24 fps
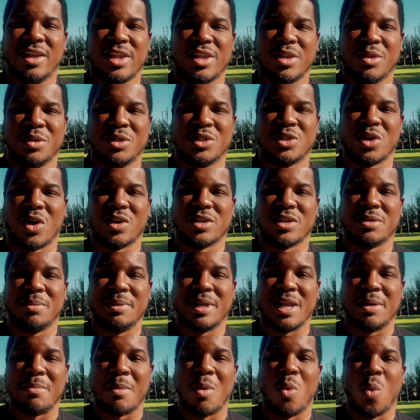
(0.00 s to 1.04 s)
you start to
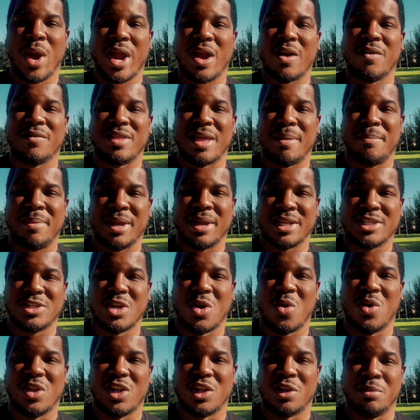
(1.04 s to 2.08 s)
become aware of that big toe
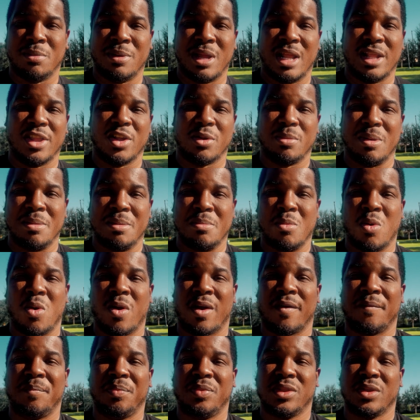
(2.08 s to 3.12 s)
a little, a little bit
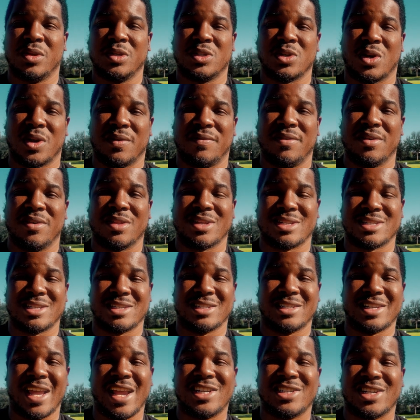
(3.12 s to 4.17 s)
more. You start to feel the
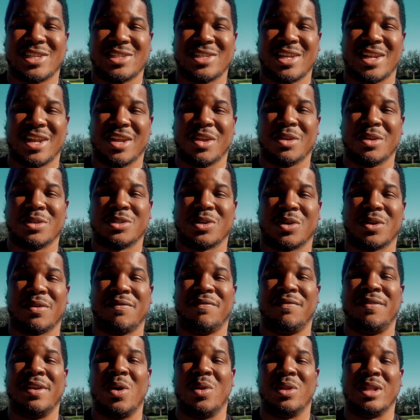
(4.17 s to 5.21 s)
sensations in it. You start to
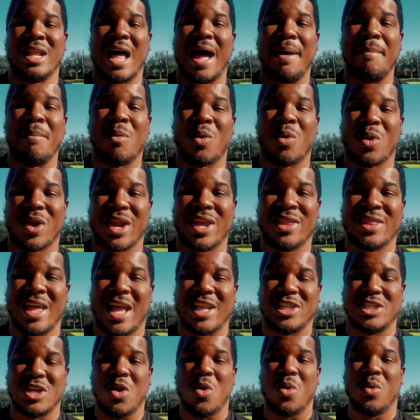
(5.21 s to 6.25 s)
feel a lot more in
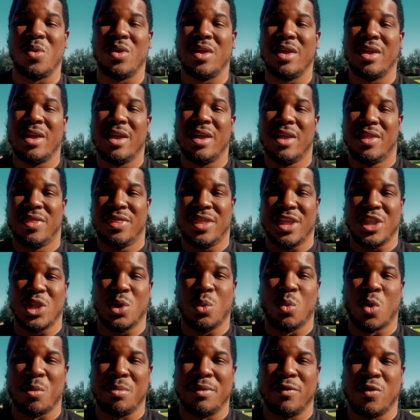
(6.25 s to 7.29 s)
that toe than you
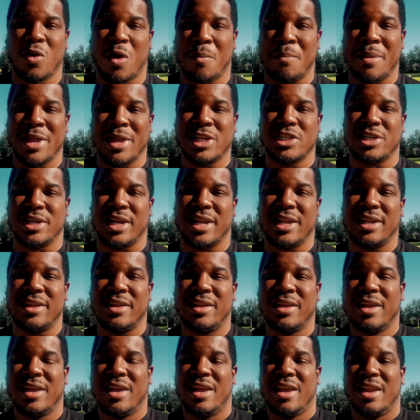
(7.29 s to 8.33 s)
were before I mentioned it.
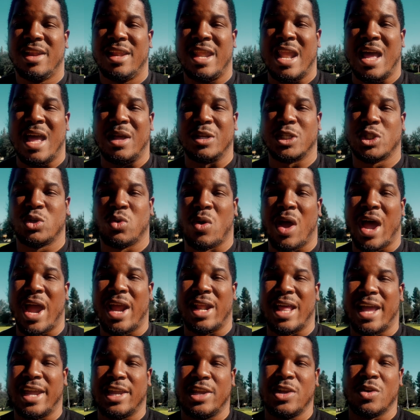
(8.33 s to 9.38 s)
Now try
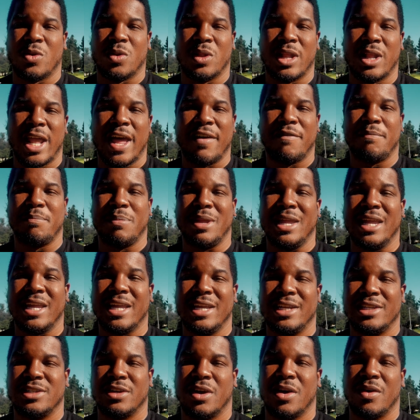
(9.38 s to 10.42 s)
like your left
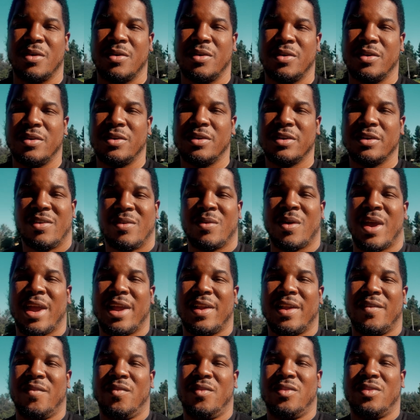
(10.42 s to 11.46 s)
pinky toe,
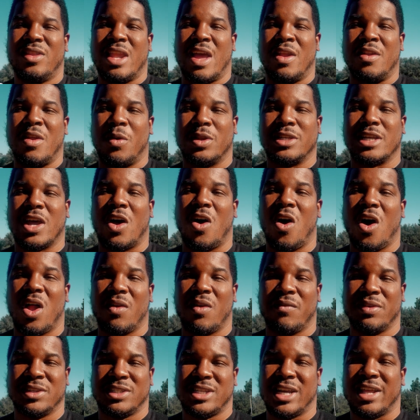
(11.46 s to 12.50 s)
right? Now notice how all
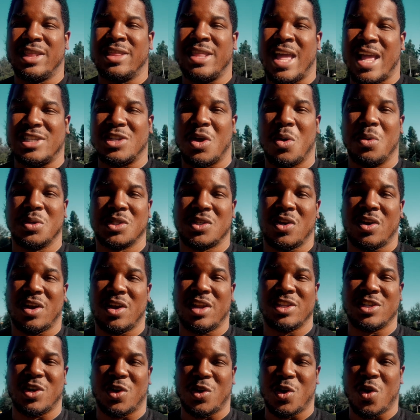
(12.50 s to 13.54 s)
of a sudden that toe is starting
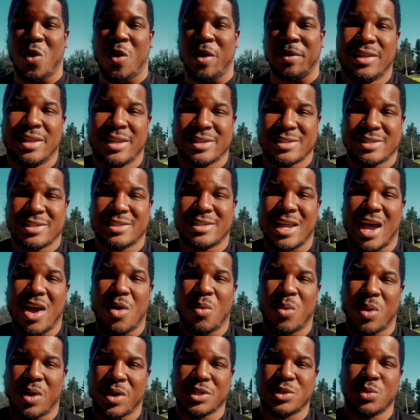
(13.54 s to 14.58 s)
to turn on. This is how it
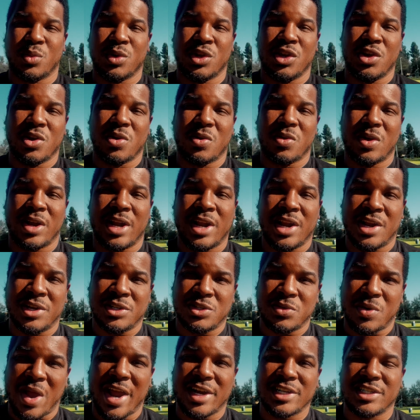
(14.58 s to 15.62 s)
works. When you're in an
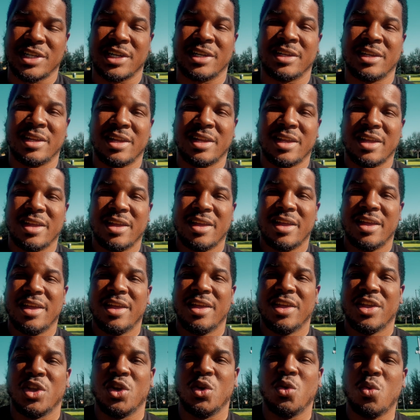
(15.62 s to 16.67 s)
interaction,
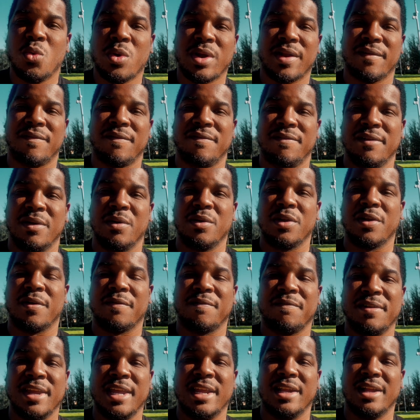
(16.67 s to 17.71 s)
you want to feel your
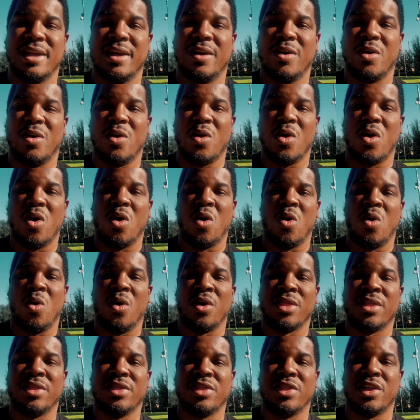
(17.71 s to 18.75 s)
feet
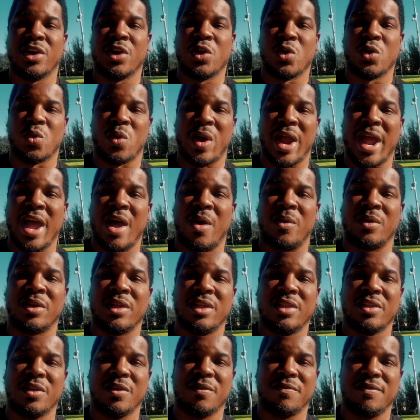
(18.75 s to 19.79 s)
on the ground,
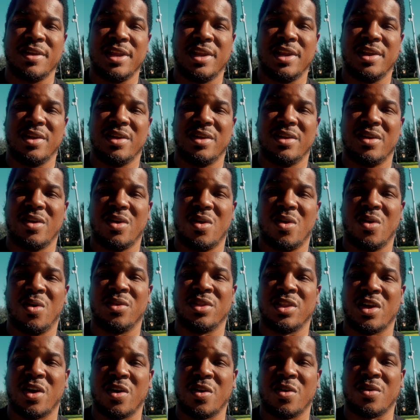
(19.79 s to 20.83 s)
your feet
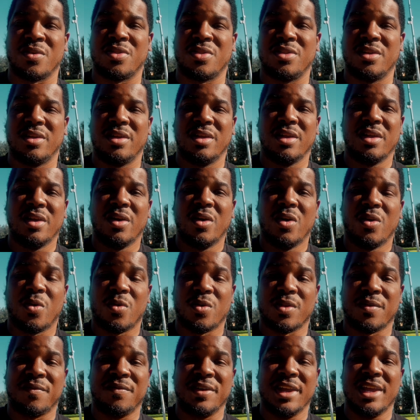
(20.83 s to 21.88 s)
on the earth,
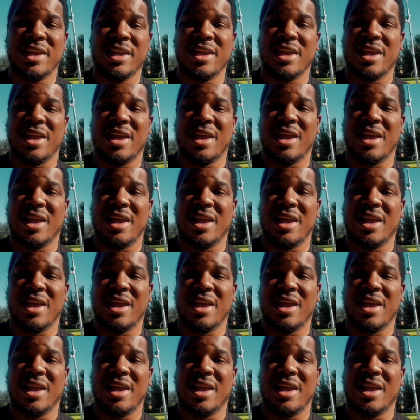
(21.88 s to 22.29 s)
or the feet